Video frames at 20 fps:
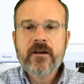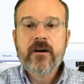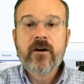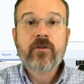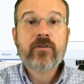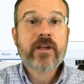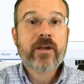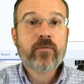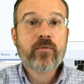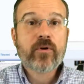
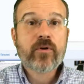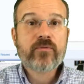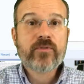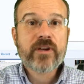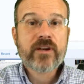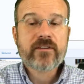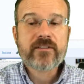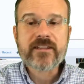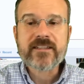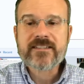Okay, we're over
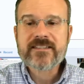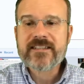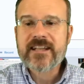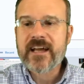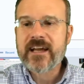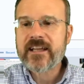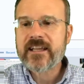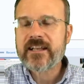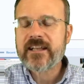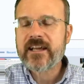here on the
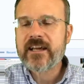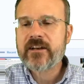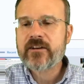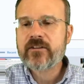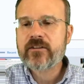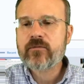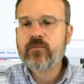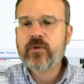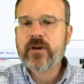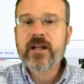Snagit
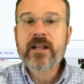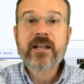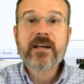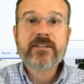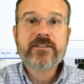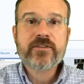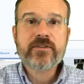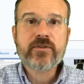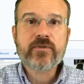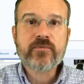editor, and what I
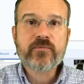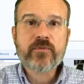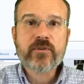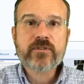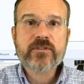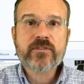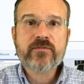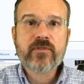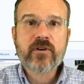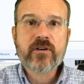like to do
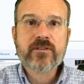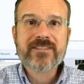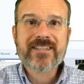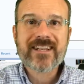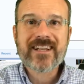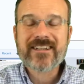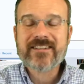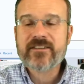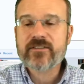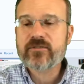first of all is I
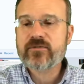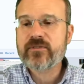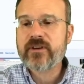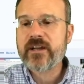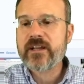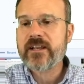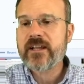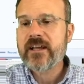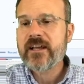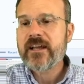like to
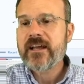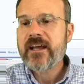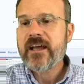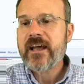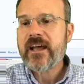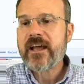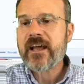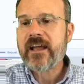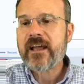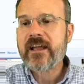create
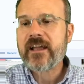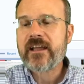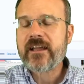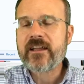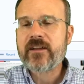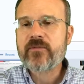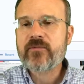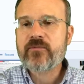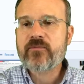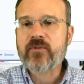
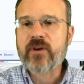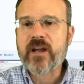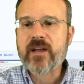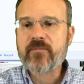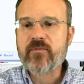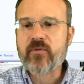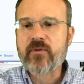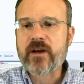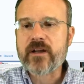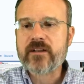a
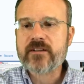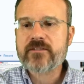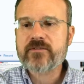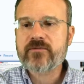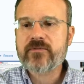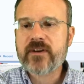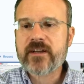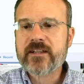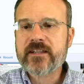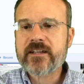frame around it. So
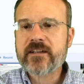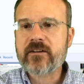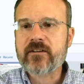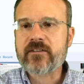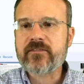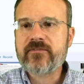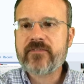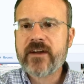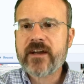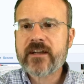if I click on
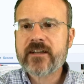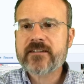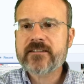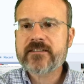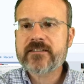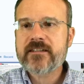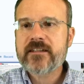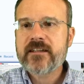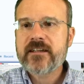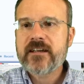
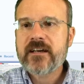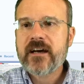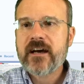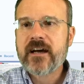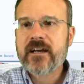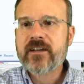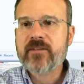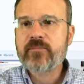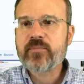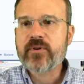effects,
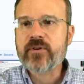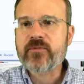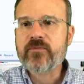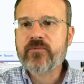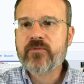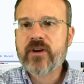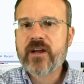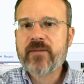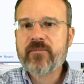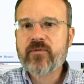I can put a
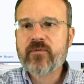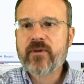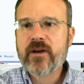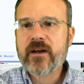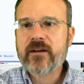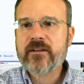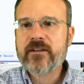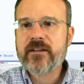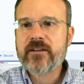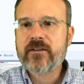frame
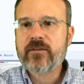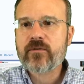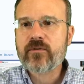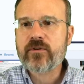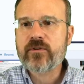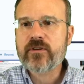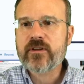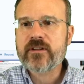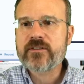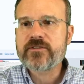around it, or
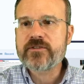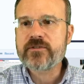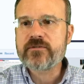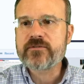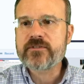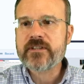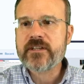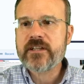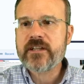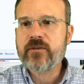you can
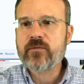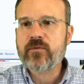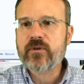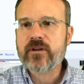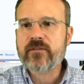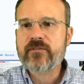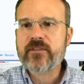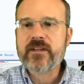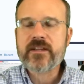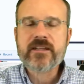choose any one
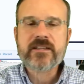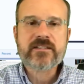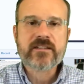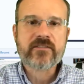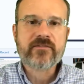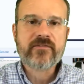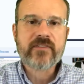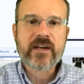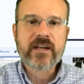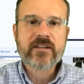of these
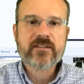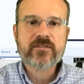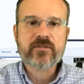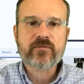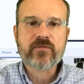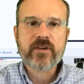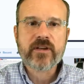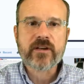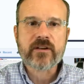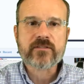effects
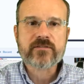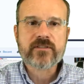over here.